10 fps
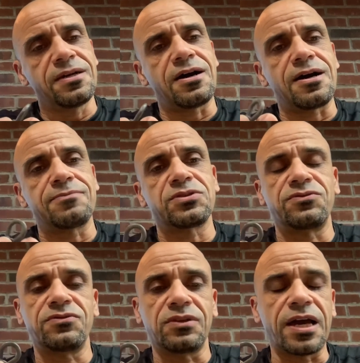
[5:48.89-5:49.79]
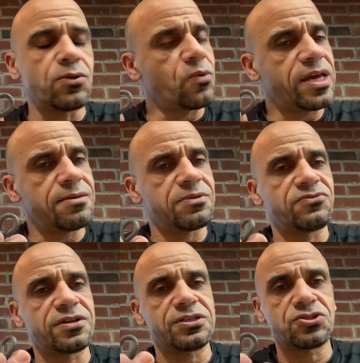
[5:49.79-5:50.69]
They're lightweight but
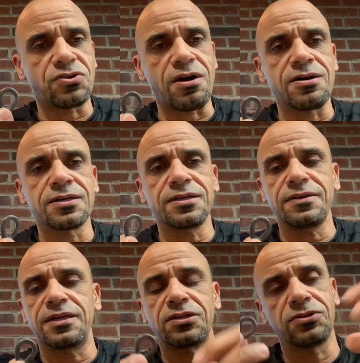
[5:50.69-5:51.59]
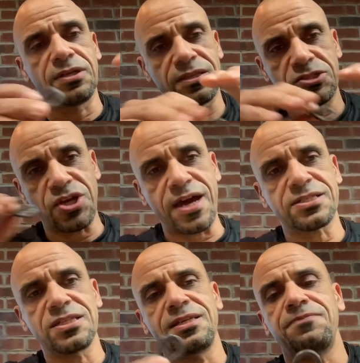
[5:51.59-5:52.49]
very strong, including the
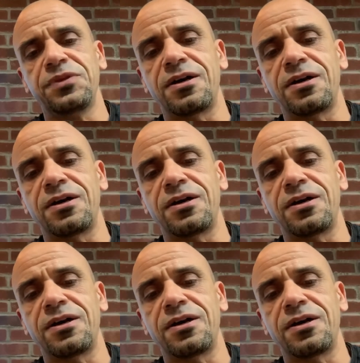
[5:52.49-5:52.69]
chassis.